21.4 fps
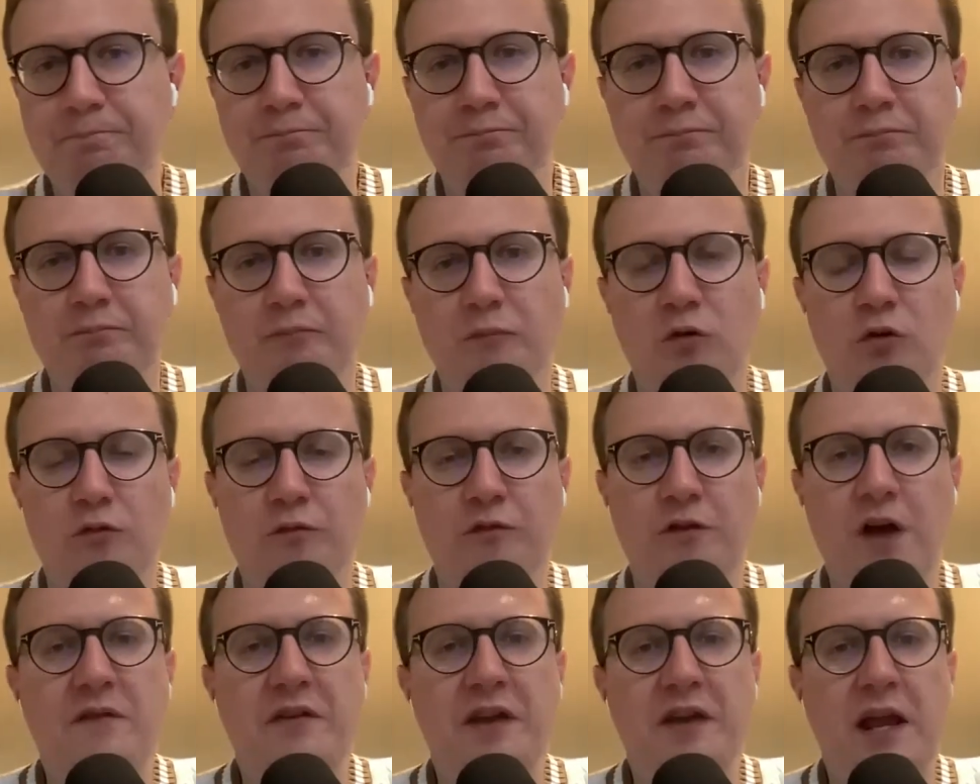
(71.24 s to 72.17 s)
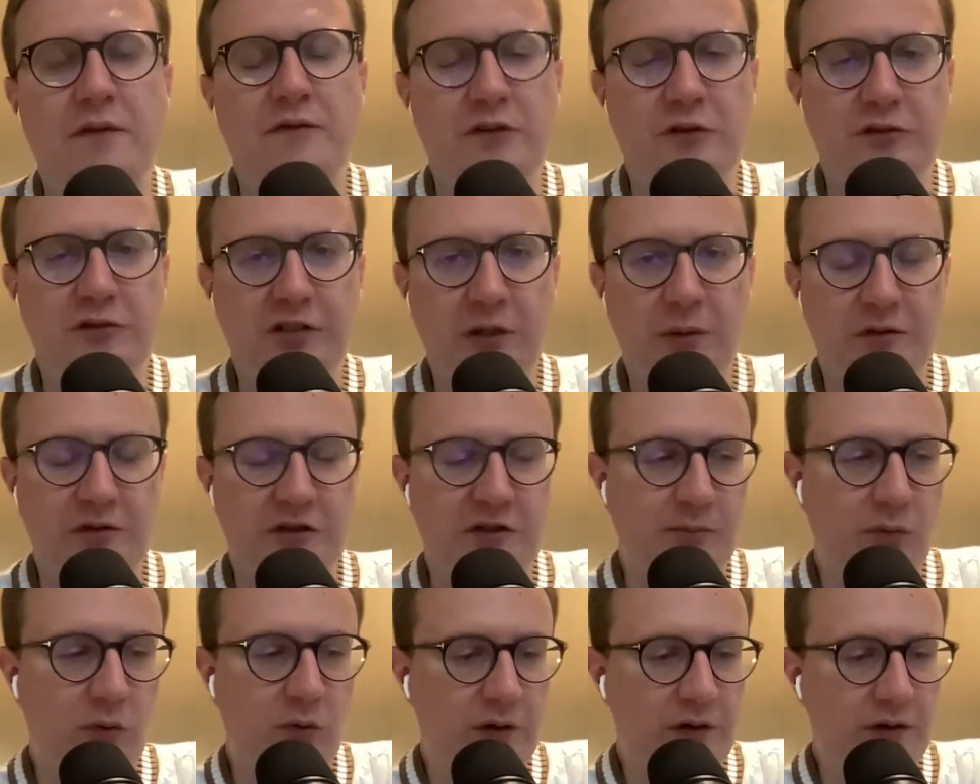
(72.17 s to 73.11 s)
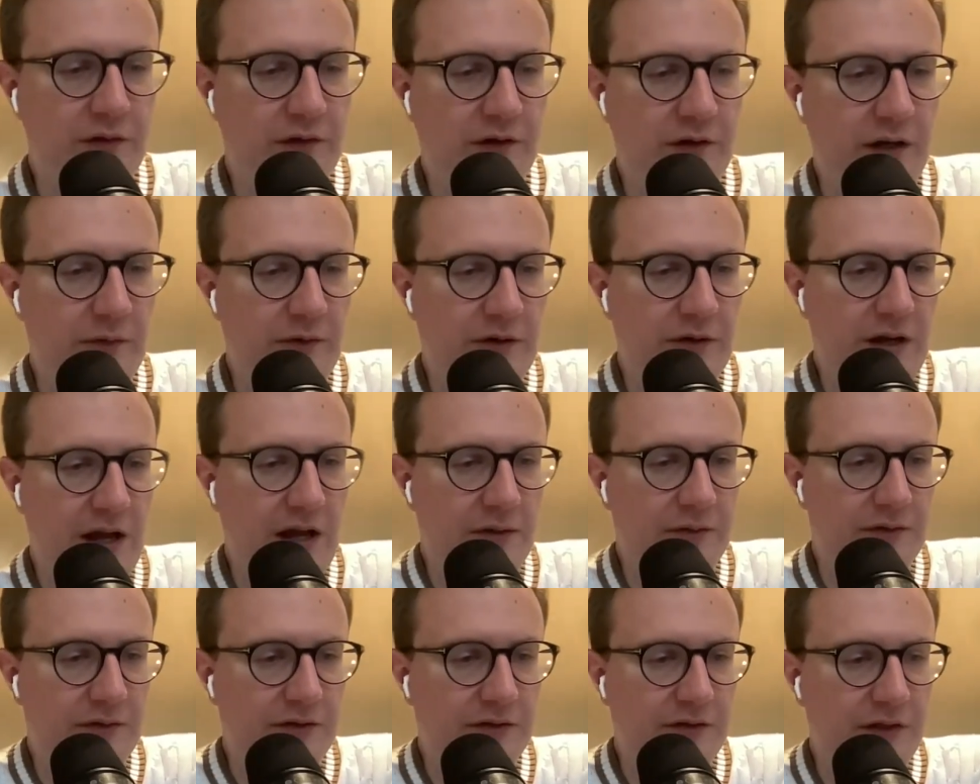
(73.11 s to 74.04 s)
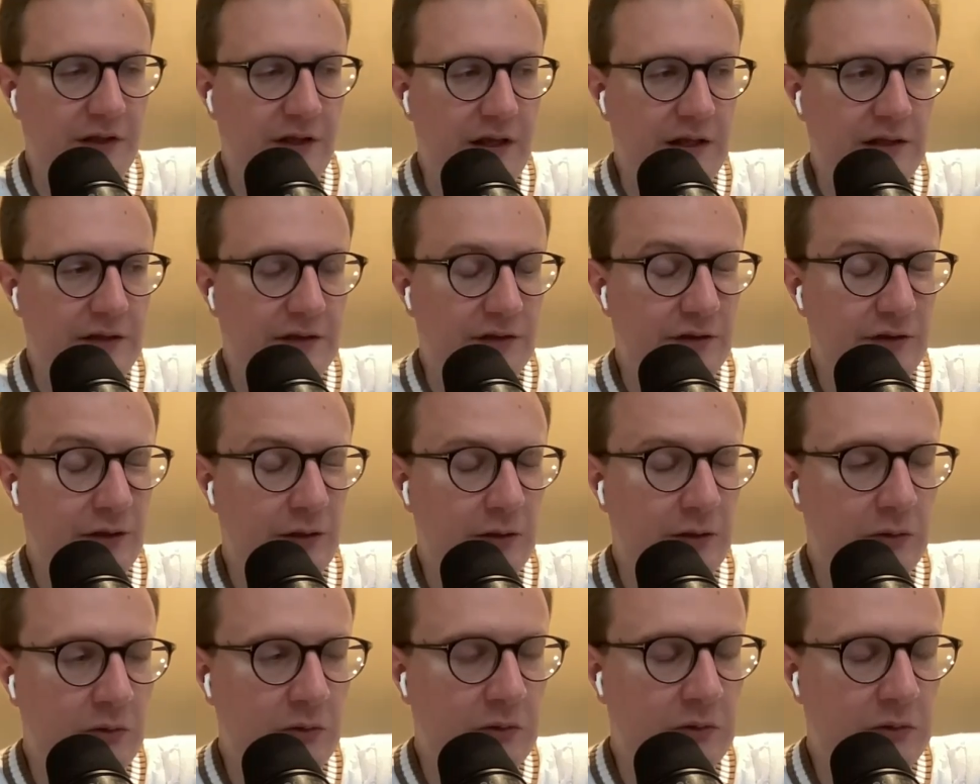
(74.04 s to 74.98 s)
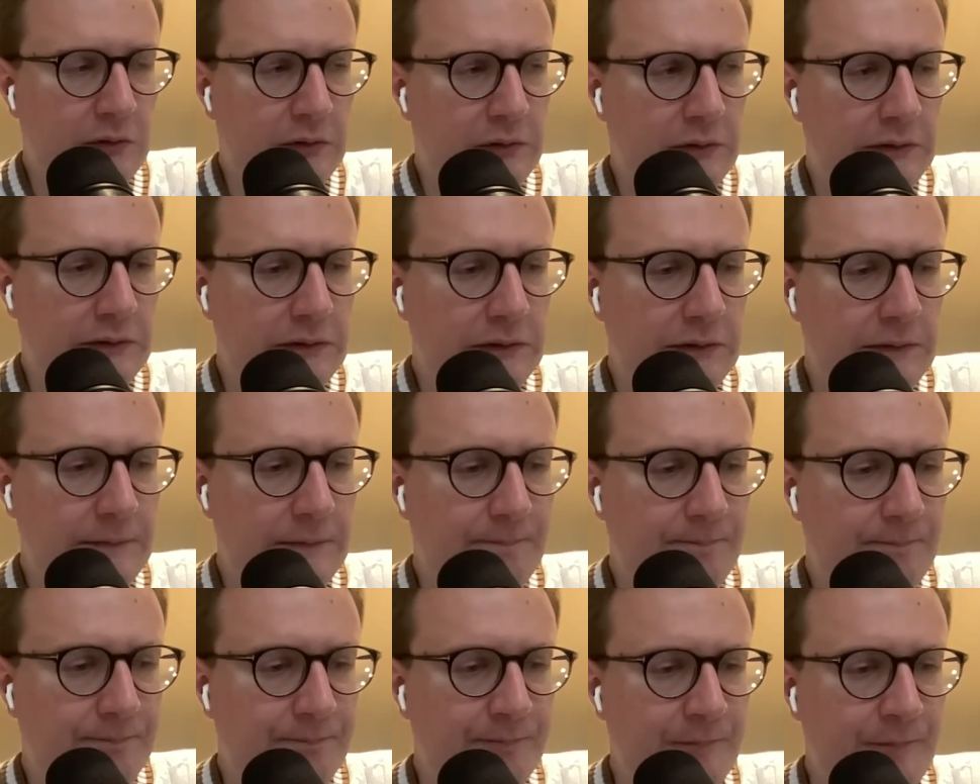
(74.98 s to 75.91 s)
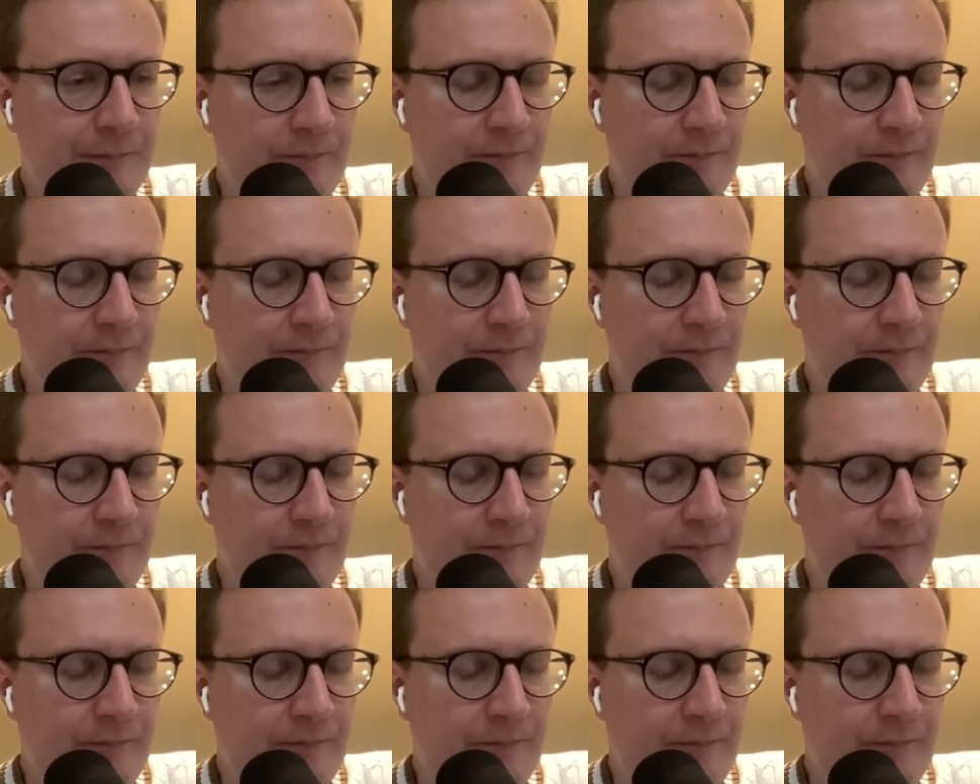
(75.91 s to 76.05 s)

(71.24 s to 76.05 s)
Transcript: five and a half years ago at this point that I renounced. And so, um,